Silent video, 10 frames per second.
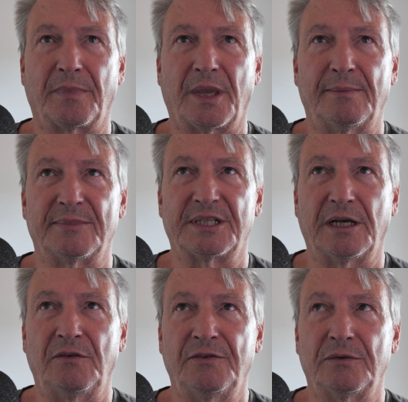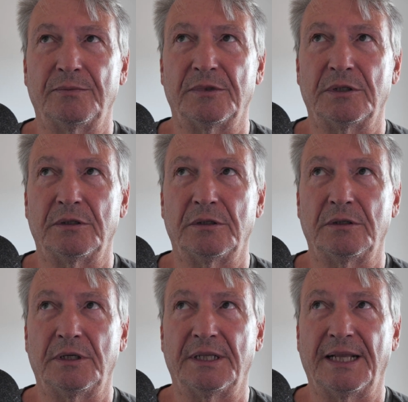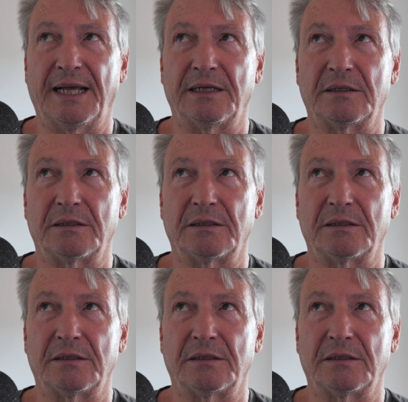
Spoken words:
himself in that